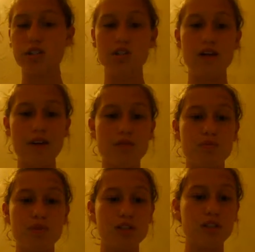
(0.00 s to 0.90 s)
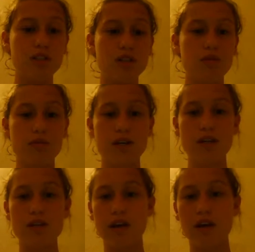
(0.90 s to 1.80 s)
You had to push the little
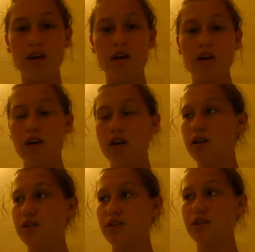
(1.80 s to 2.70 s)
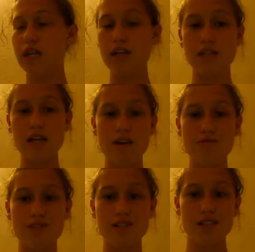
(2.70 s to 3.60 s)
button like 10
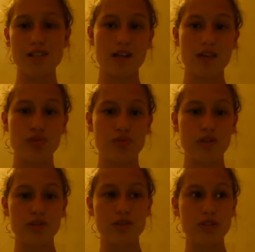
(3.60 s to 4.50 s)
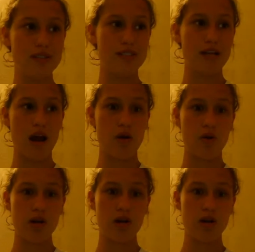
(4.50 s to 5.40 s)
times just to take a real good
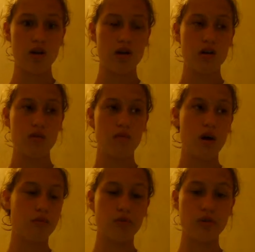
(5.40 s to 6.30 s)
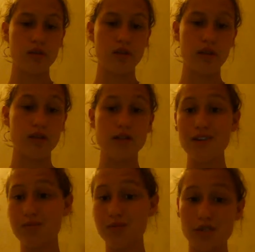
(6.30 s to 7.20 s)
shower. Probably more than that, because
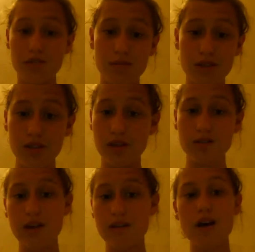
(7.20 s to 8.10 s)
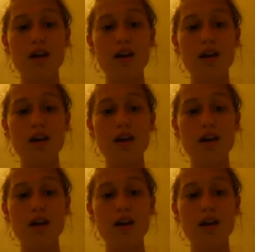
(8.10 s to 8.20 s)
I was pushing the button all the time.